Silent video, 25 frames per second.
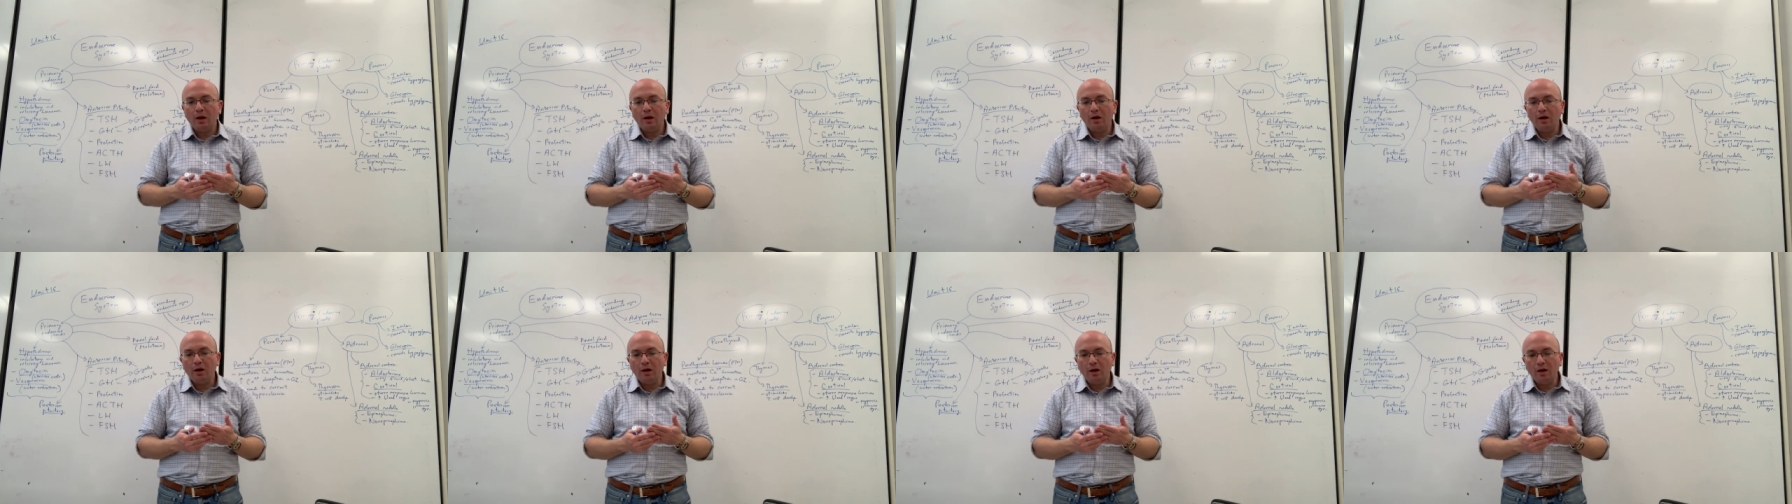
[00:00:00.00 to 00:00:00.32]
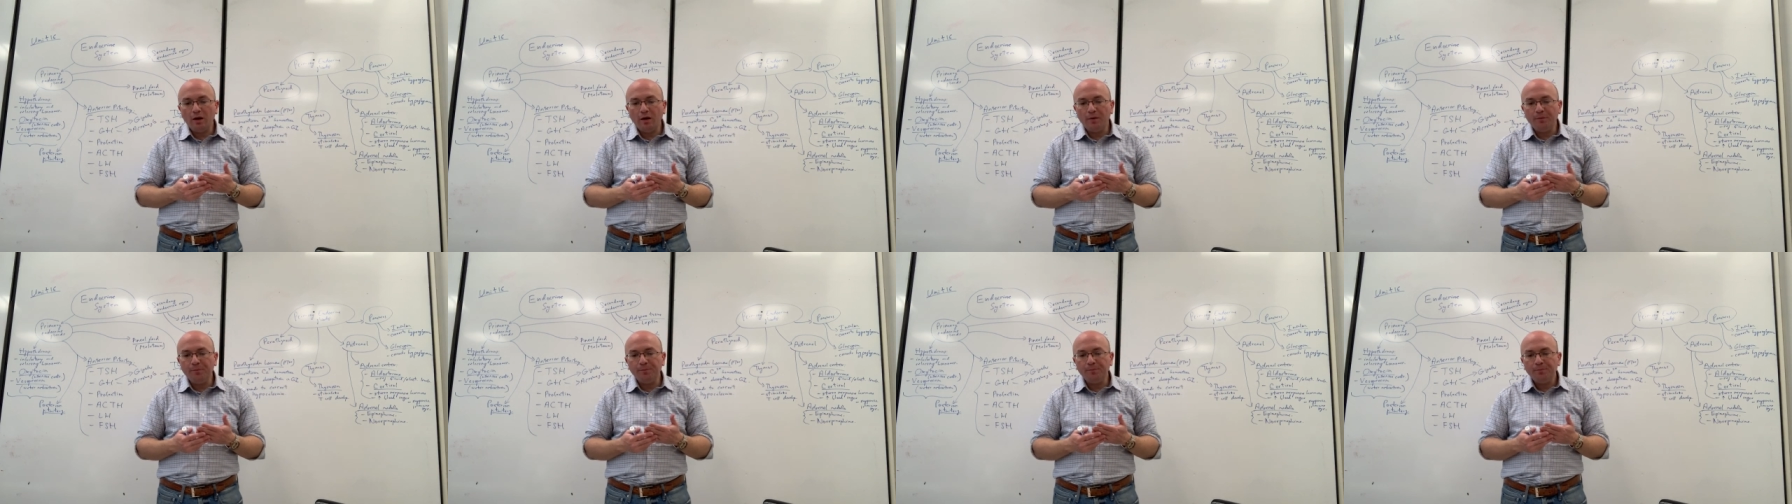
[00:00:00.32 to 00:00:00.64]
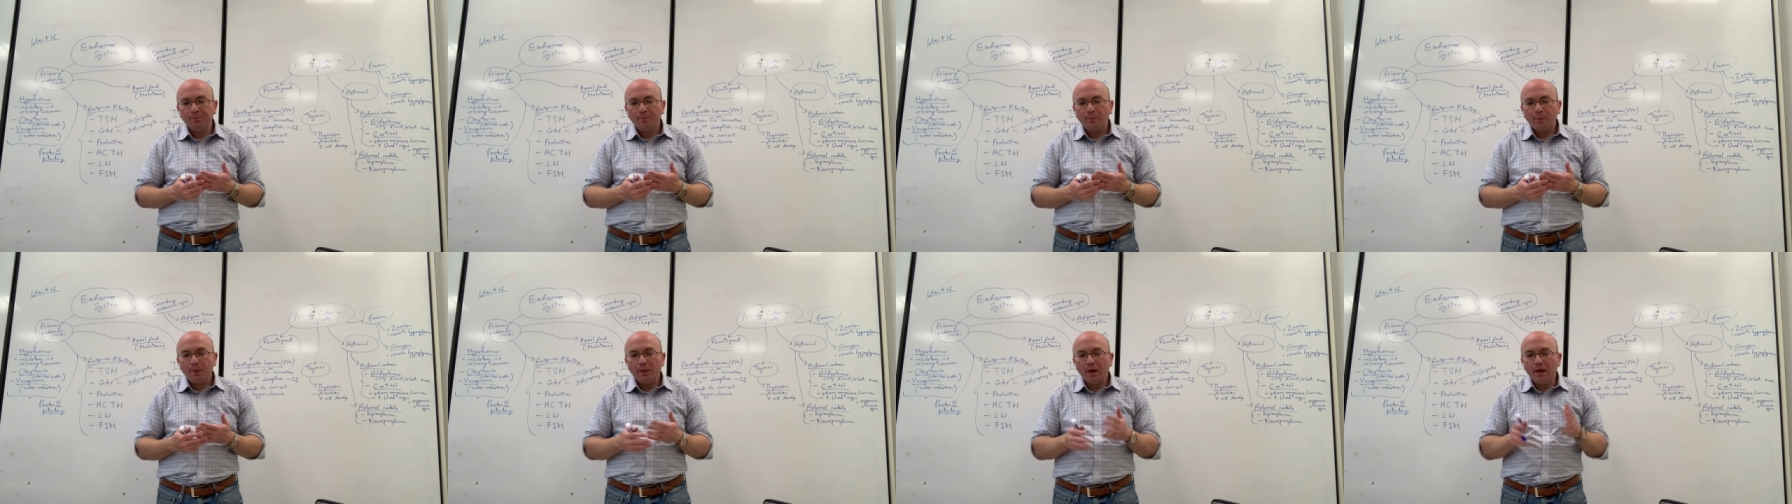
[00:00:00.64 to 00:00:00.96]
Um,
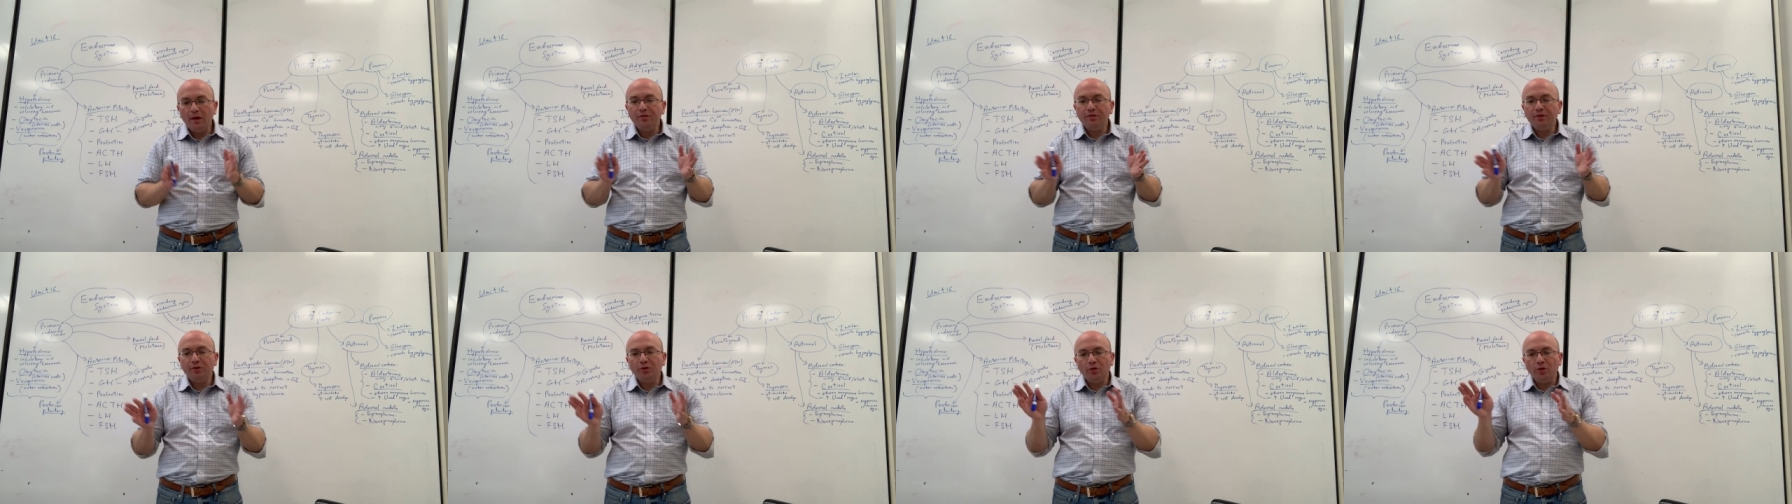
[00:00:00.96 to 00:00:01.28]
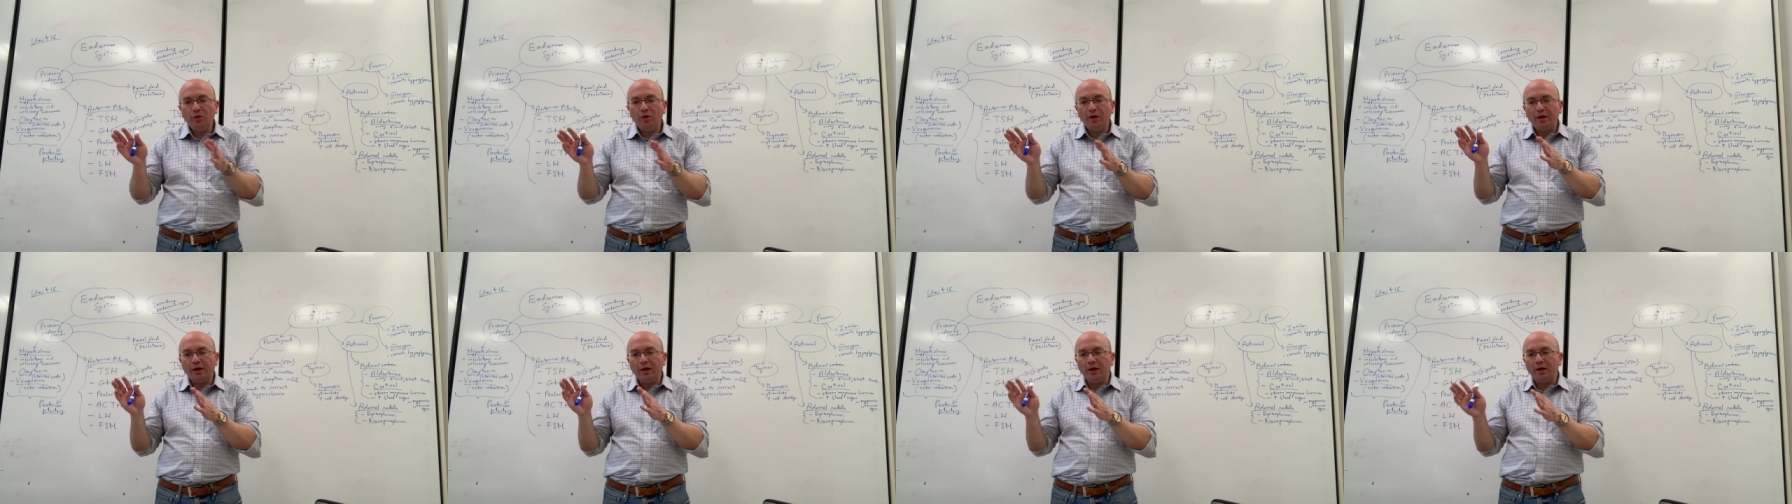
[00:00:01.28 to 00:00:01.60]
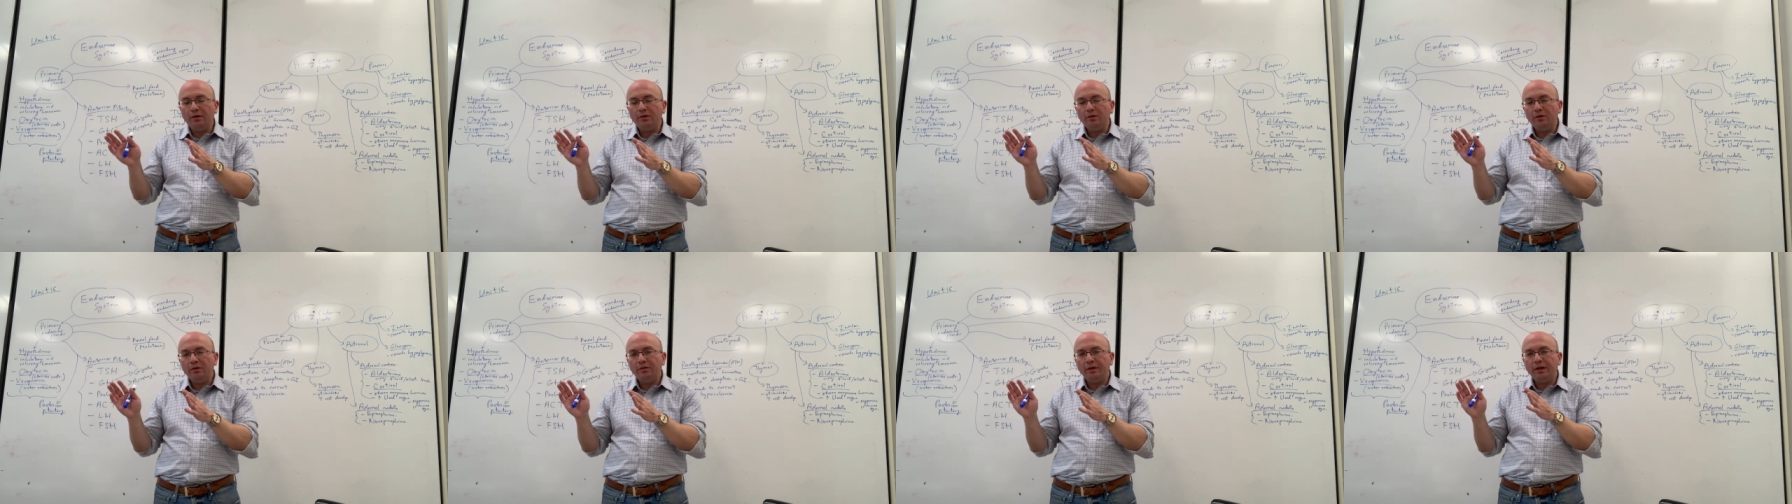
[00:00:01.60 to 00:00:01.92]
even though
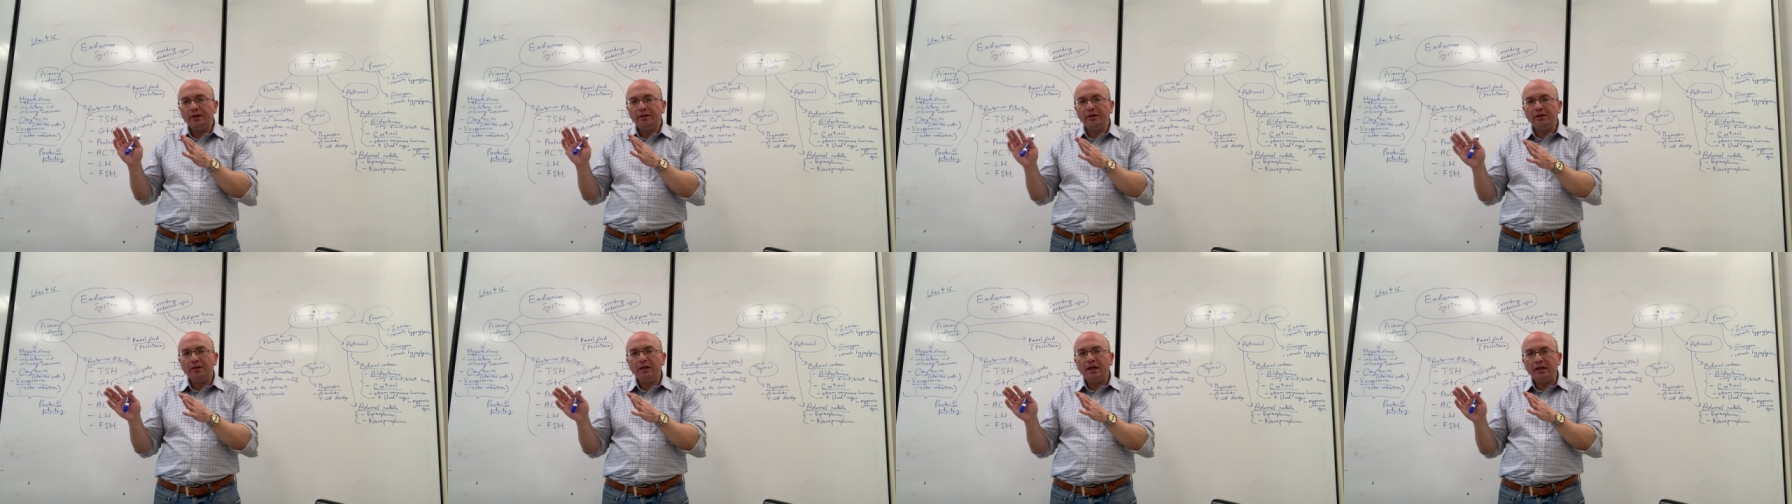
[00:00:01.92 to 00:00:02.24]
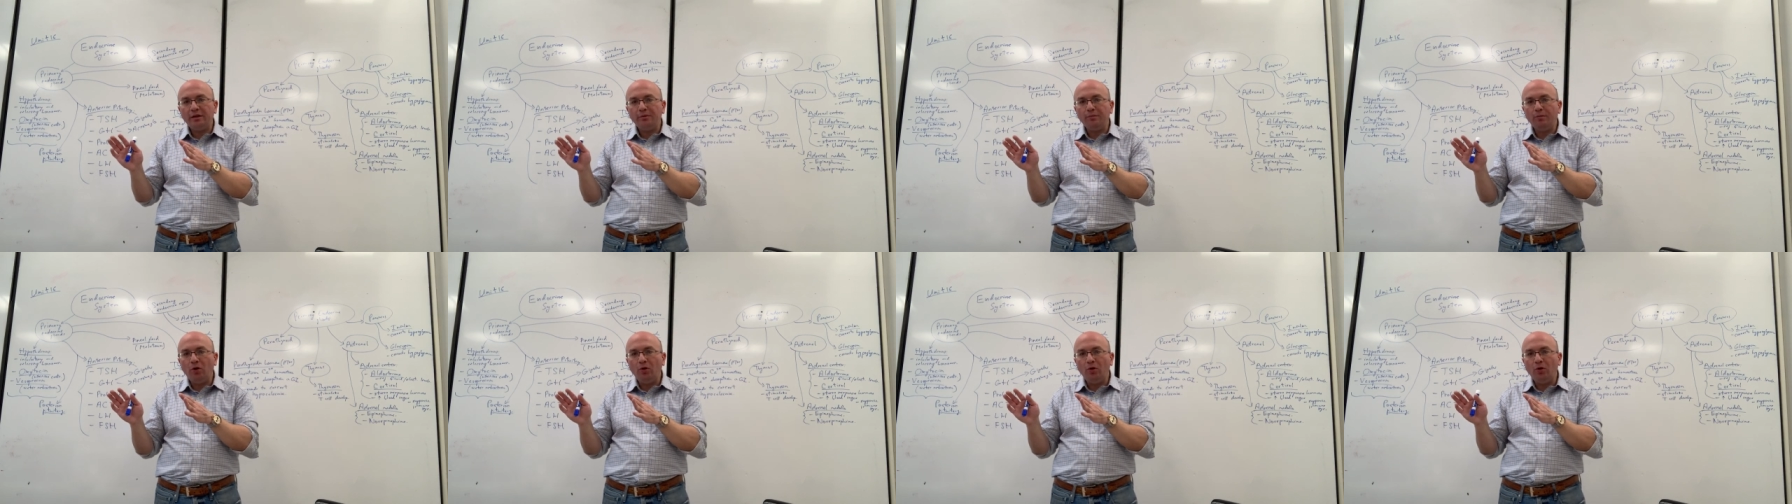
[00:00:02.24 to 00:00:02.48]
again, right at that